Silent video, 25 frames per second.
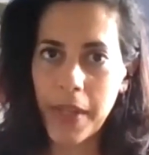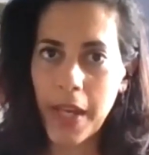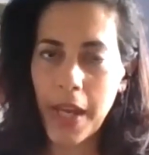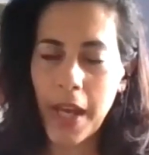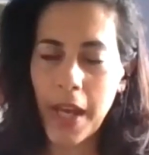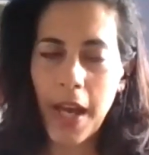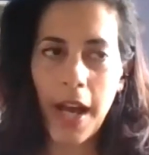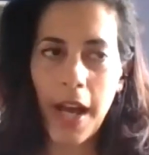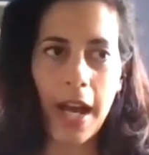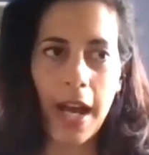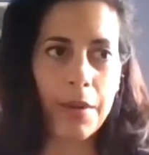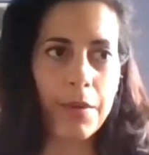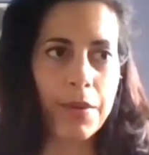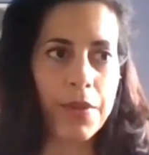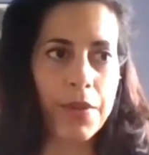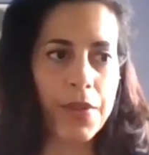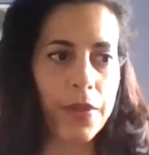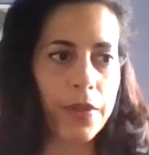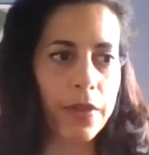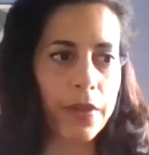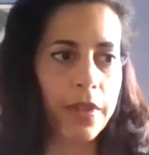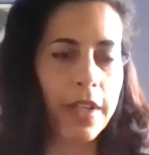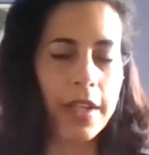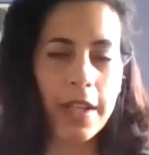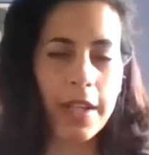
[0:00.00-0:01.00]
I was
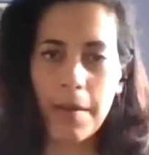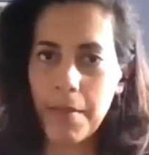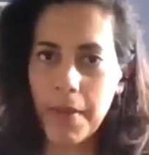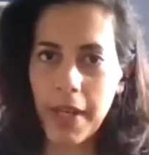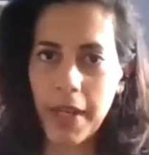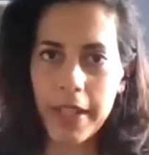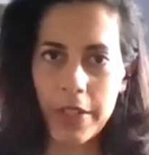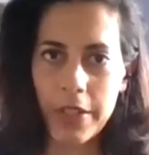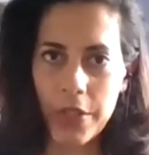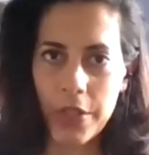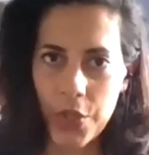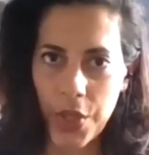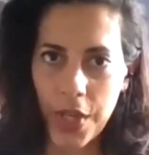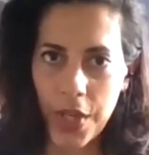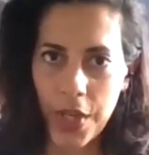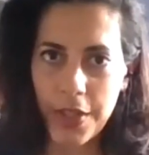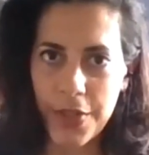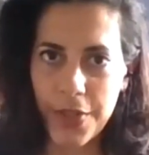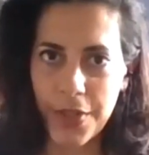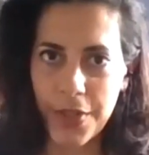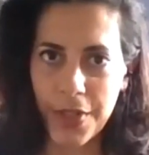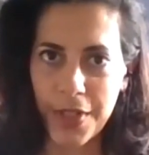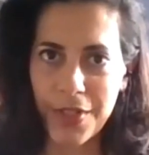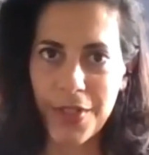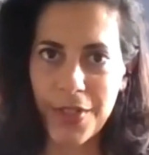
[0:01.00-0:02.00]
looking at my
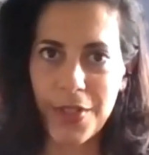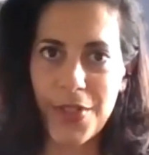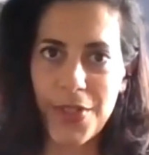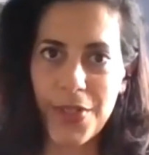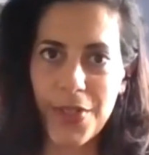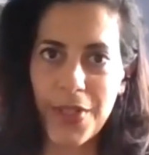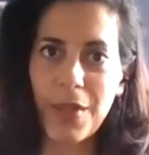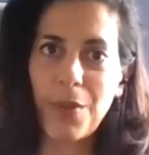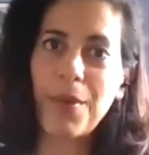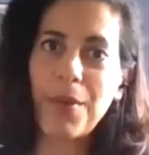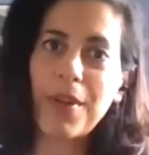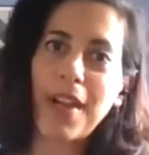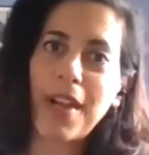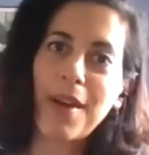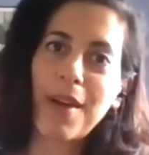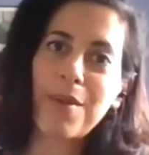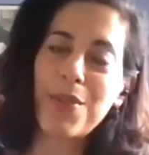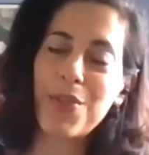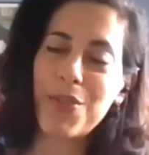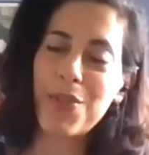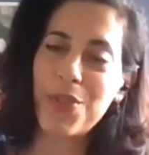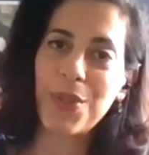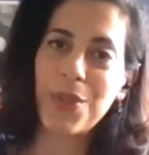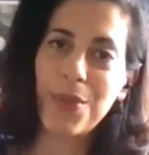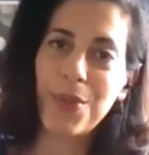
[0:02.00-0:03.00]
agenda to see what I
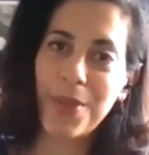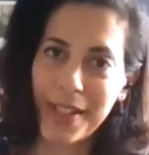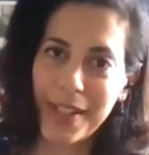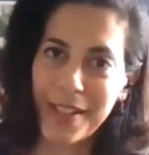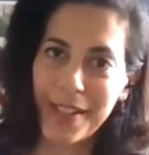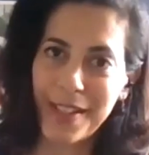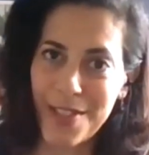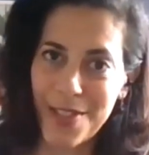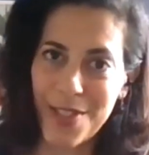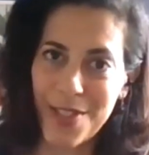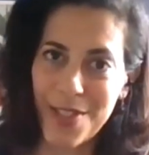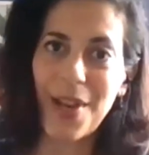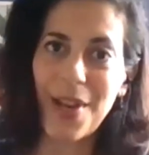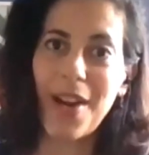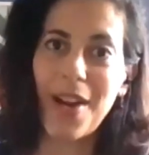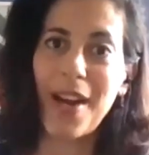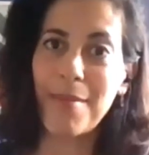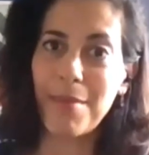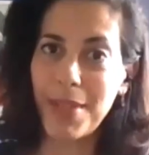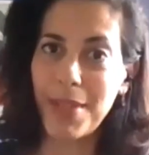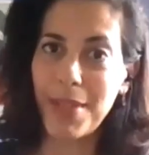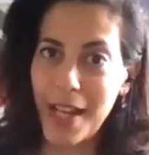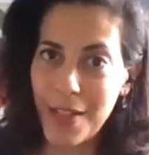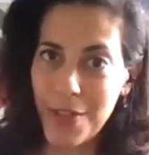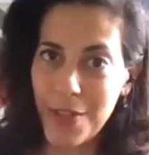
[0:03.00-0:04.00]
was doing this
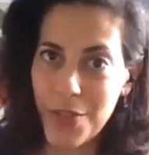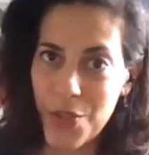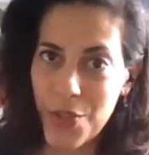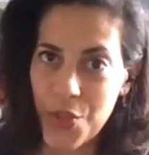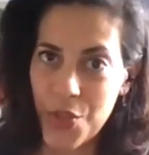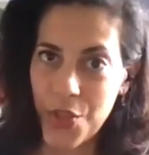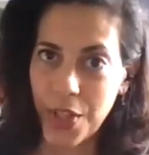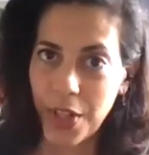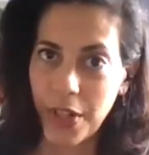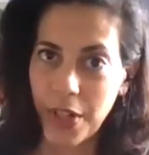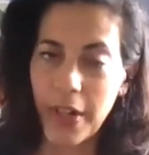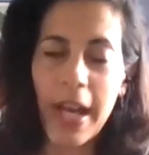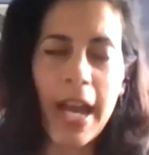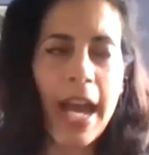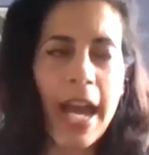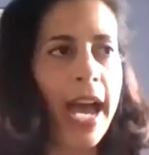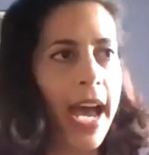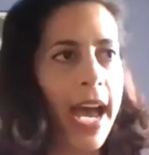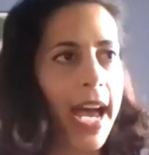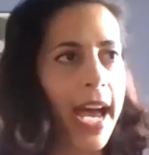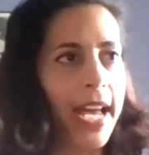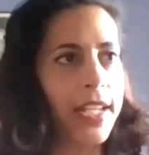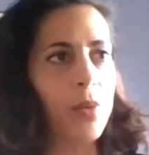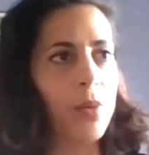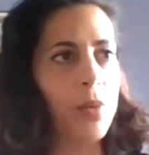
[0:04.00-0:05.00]
time last year,
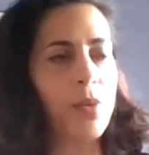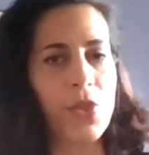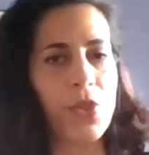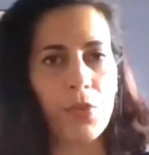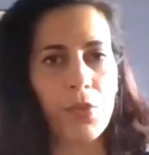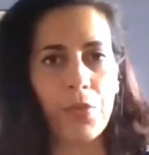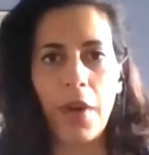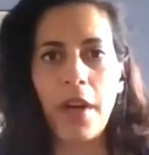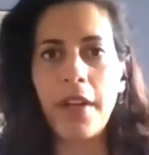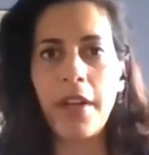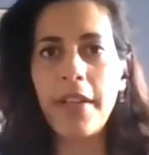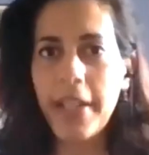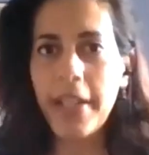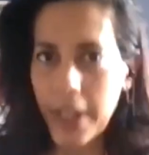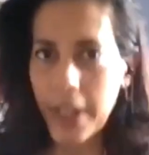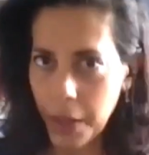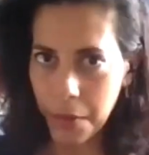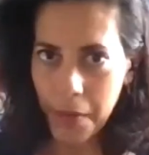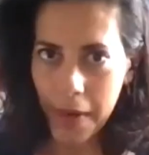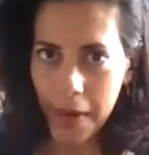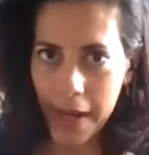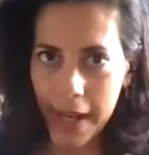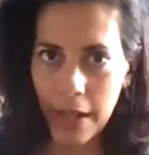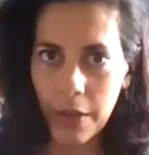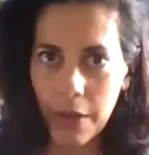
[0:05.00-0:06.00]
and it was running
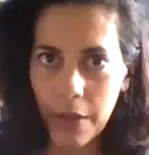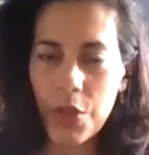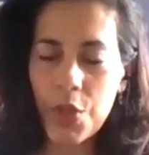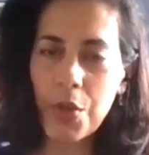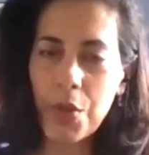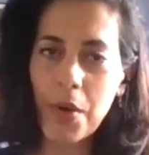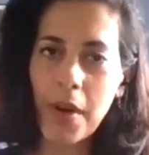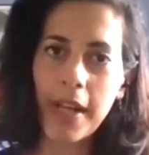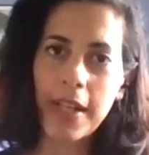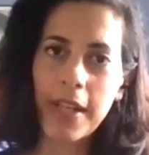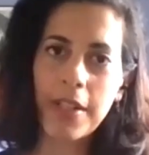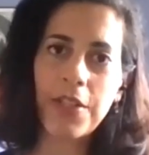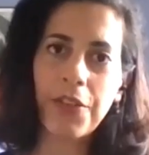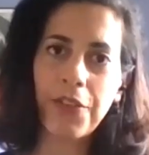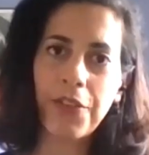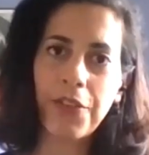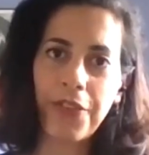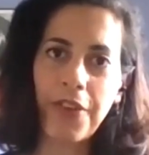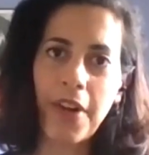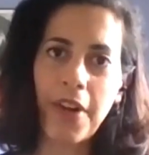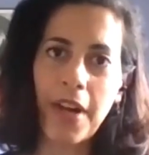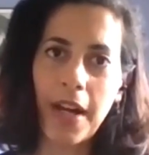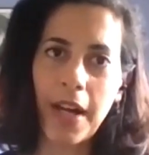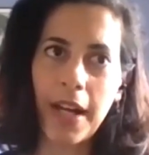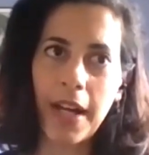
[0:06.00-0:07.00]
around trying to
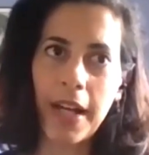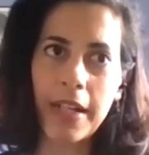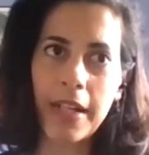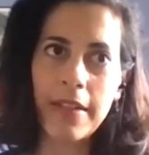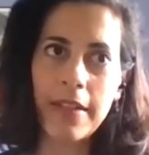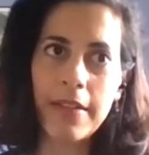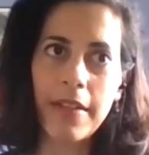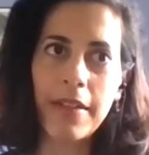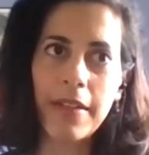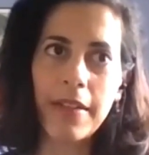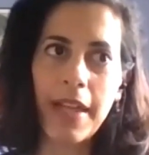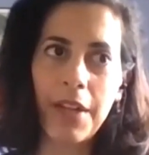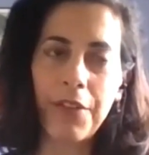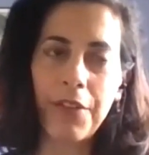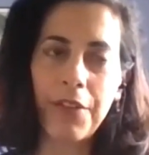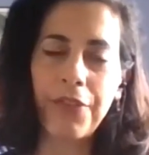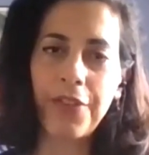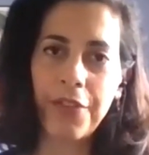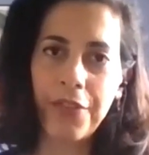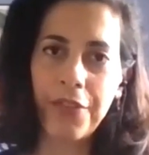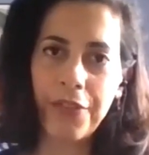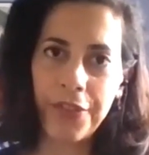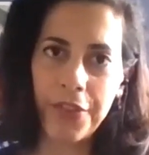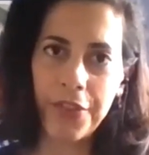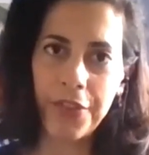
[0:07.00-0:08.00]
find that
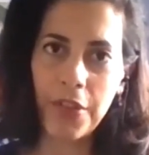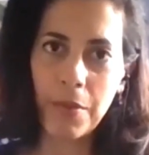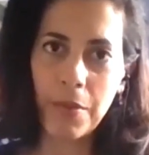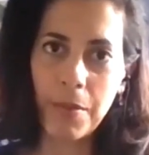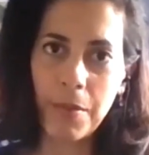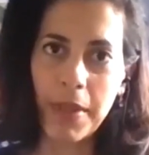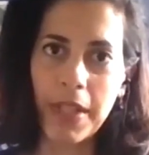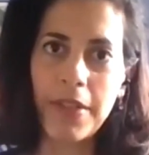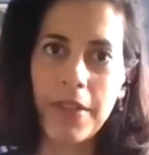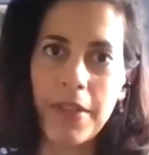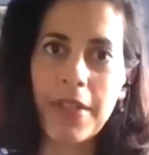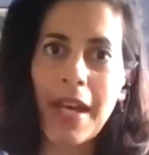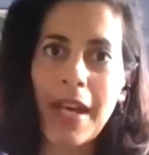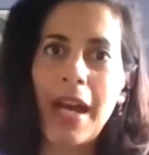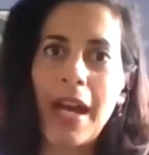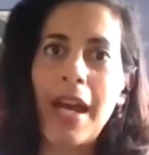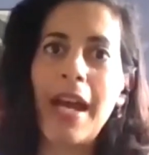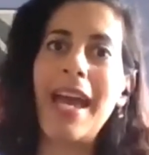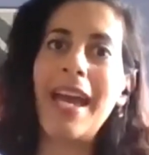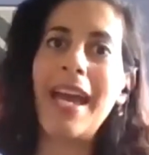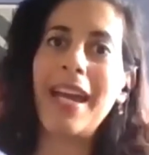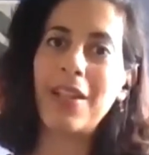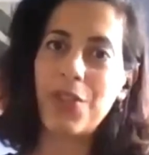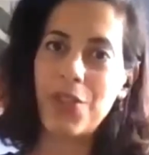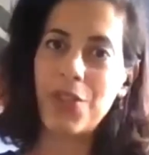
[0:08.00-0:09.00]
fulfillment
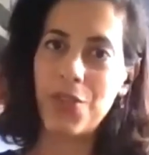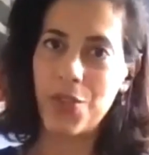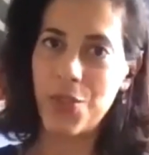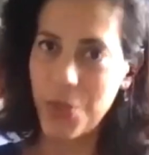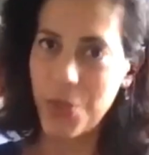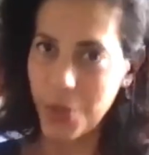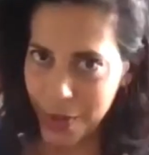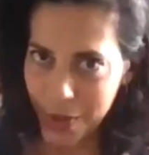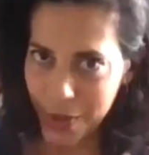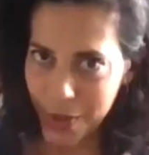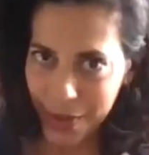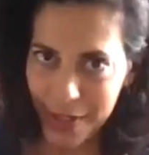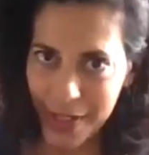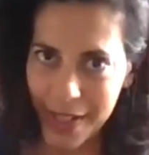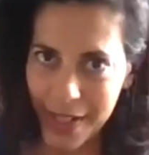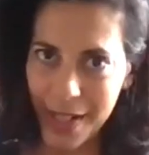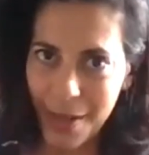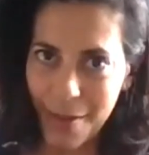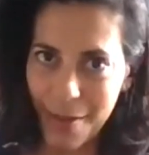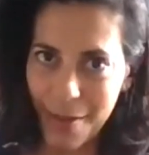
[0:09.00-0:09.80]
externally.